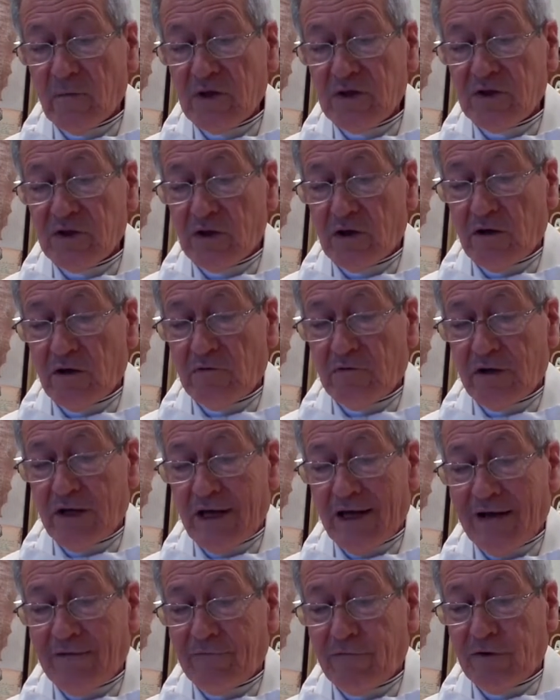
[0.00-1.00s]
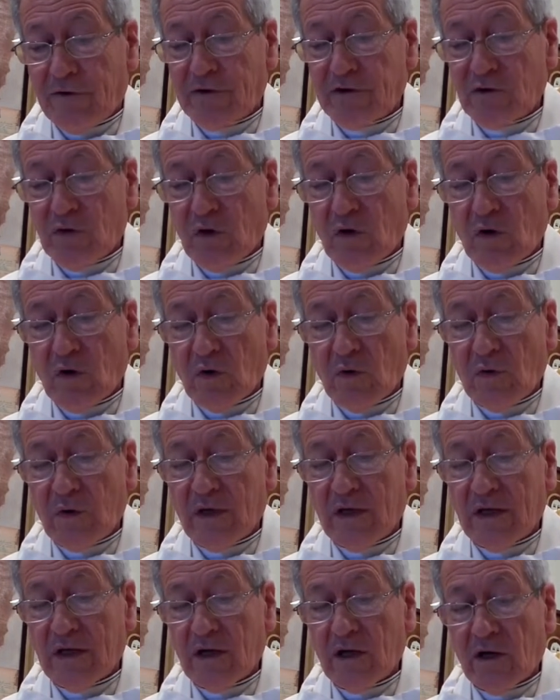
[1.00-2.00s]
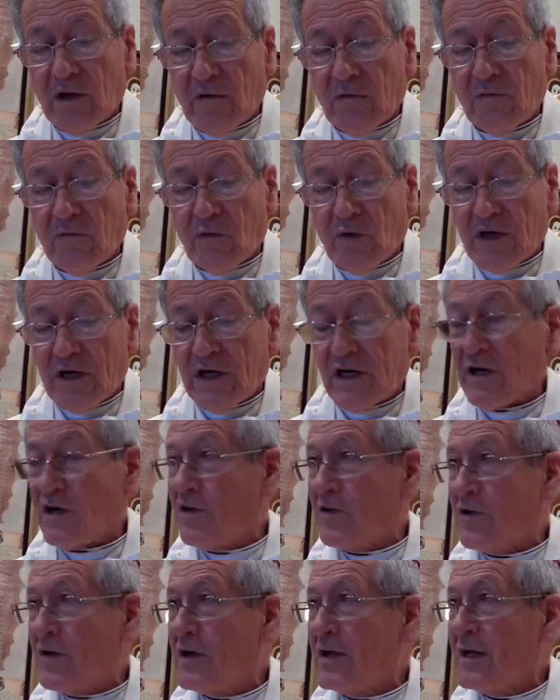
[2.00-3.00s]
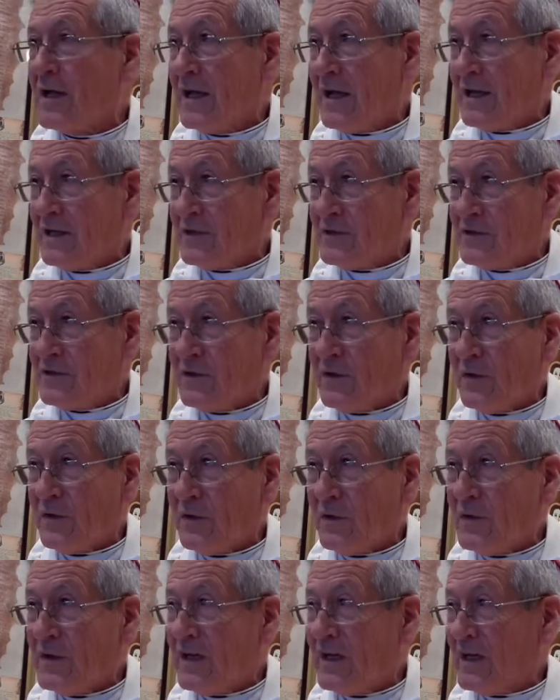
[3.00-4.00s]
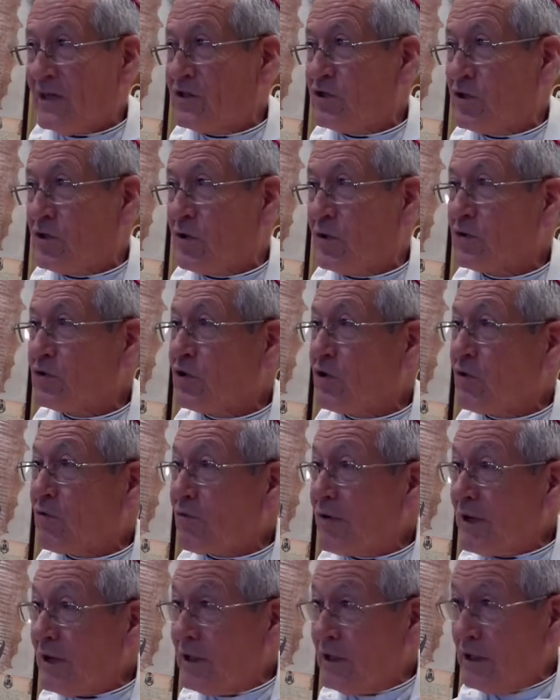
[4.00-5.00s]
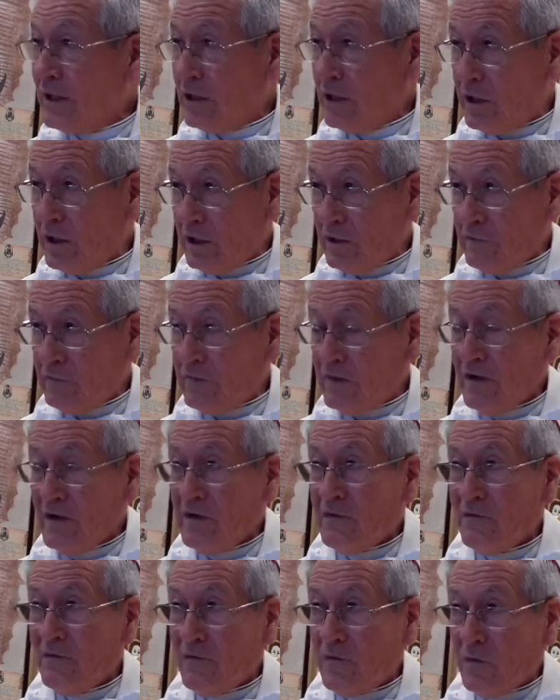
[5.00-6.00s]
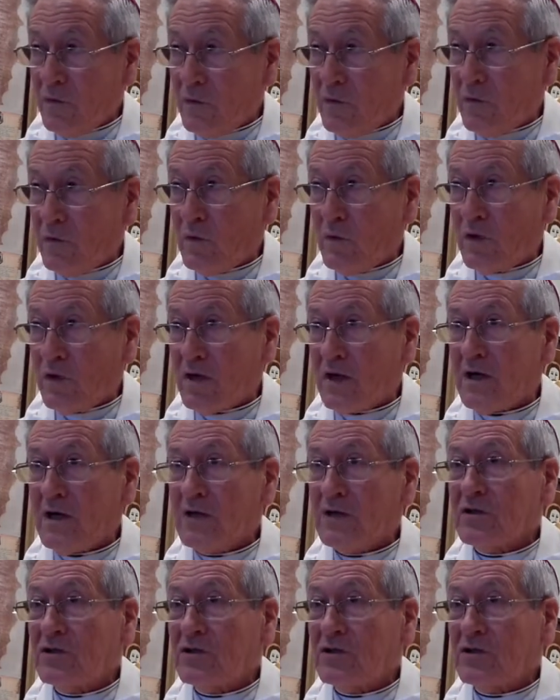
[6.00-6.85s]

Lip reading: missionary effort to go and love one another. And so it shows great love for